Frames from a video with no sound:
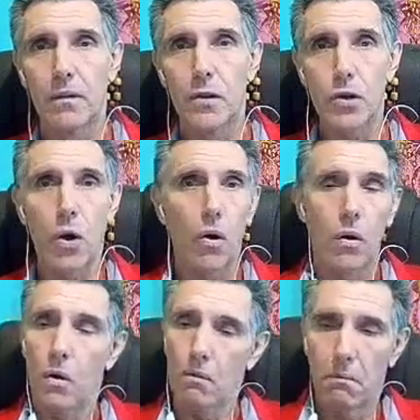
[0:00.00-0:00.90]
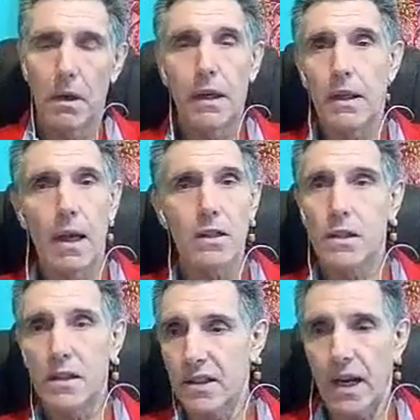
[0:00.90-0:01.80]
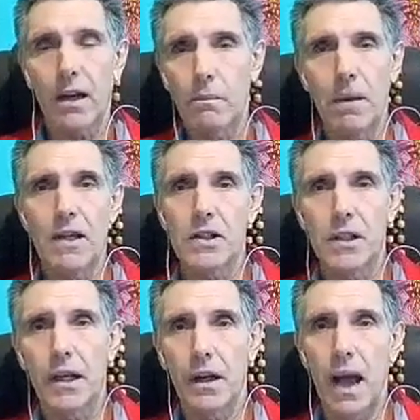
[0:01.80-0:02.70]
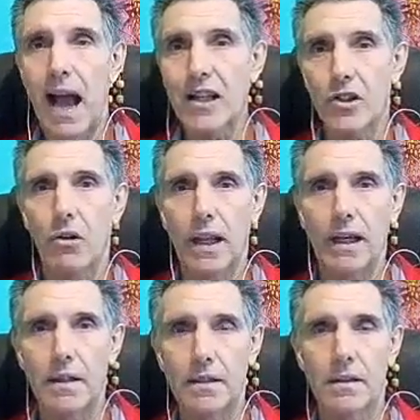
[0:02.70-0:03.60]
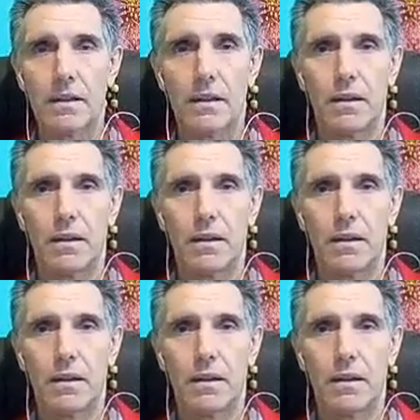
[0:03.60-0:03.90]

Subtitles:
so it does the second best thing, isolates.